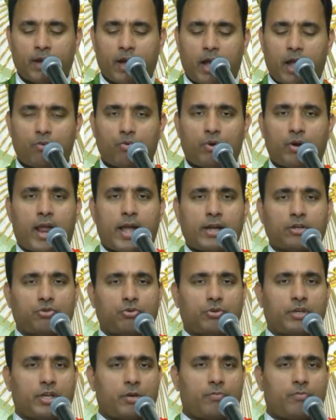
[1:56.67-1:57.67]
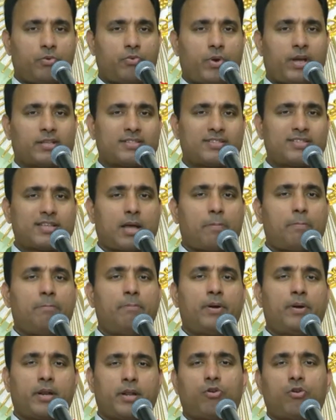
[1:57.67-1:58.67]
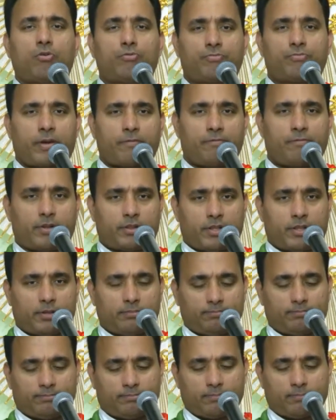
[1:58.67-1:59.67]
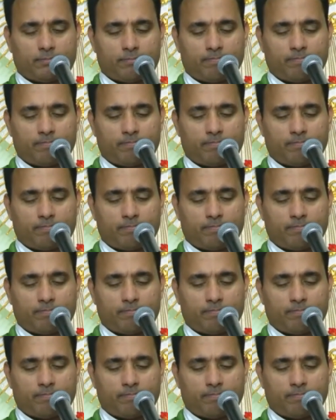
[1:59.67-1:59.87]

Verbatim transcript: I would like to give you a summary of everything.